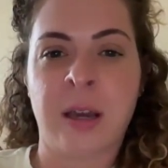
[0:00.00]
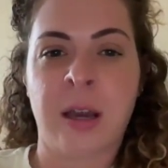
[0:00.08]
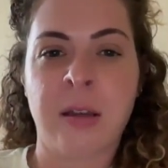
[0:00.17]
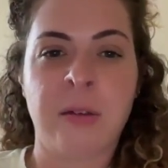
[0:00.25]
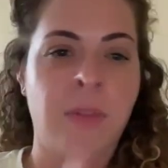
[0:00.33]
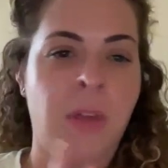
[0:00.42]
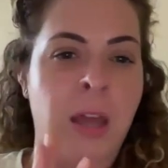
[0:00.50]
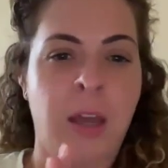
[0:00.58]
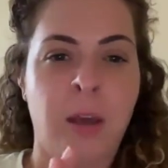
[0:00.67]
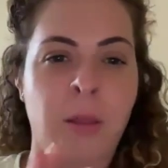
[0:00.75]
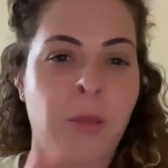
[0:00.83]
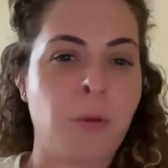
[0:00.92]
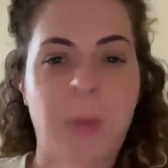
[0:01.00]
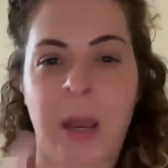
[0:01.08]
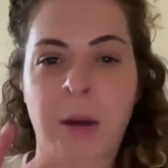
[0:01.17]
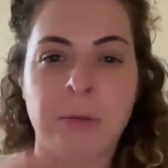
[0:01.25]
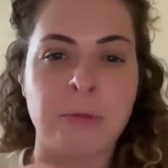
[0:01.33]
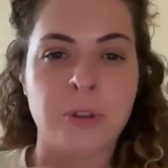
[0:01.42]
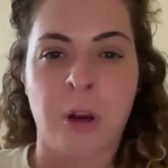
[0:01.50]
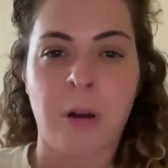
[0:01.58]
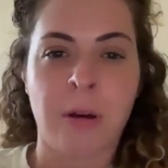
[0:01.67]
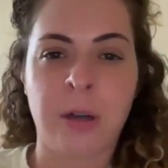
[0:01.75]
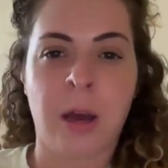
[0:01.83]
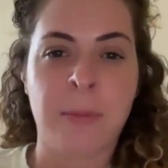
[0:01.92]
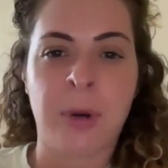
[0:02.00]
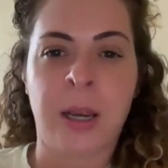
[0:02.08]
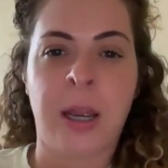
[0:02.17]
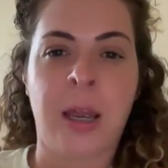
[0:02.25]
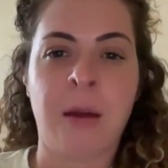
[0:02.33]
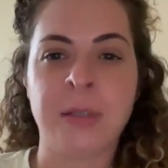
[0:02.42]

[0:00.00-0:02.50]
kind of like through my own struggle and upbringing,